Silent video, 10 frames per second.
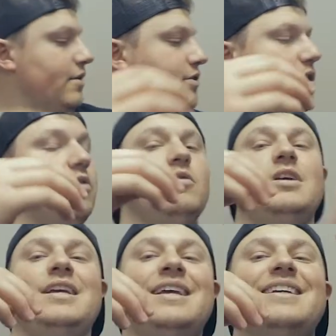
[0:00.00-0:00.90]
so
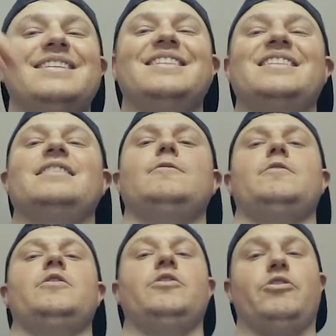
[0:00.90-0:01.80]

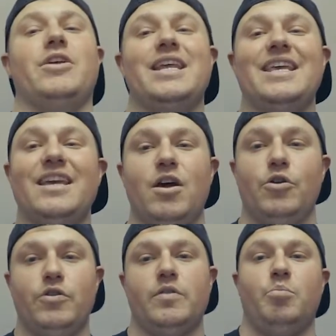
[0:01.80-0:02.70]
you're going to get
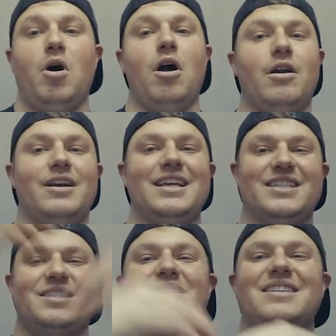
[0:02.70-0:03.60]
under the bar,
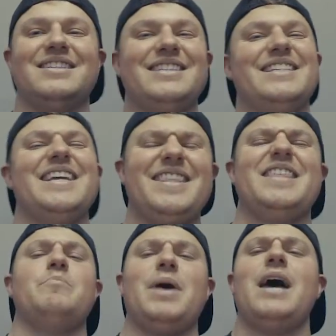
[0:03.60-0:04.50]
sink
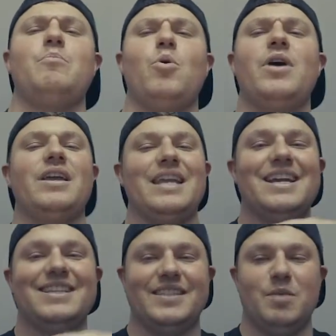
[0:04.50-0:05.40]
that bad boy
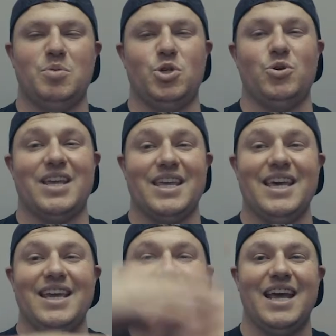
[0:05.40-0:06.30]
in as deep as you can
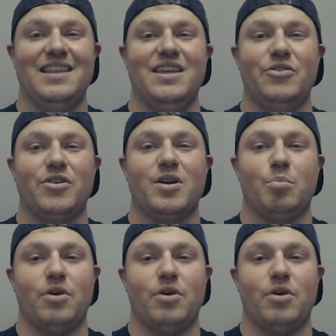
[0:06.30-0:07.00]
get, and then you're going to